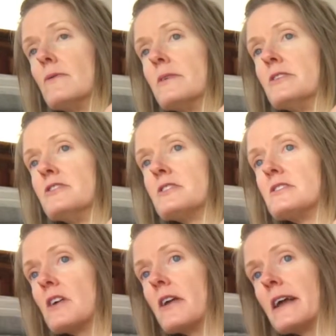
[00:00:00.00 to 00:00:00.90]
when you're just
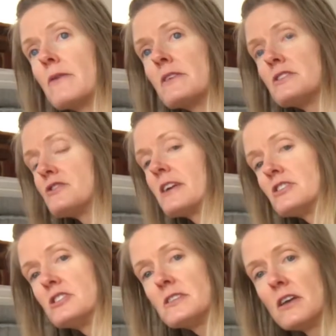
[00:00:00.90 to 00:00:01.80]
starting out the
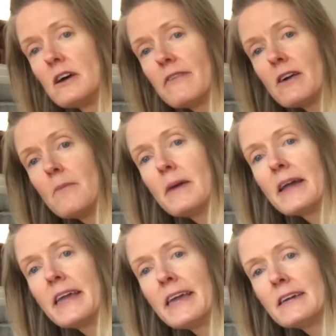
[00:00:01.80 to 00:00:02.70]
stretch is, I've got
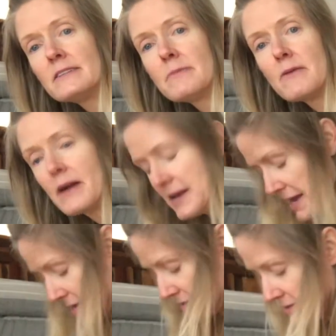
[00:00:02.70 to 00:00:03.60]
my right
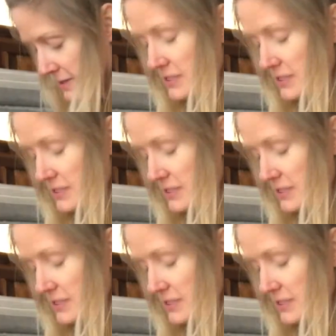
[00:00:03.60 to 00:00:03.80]
hand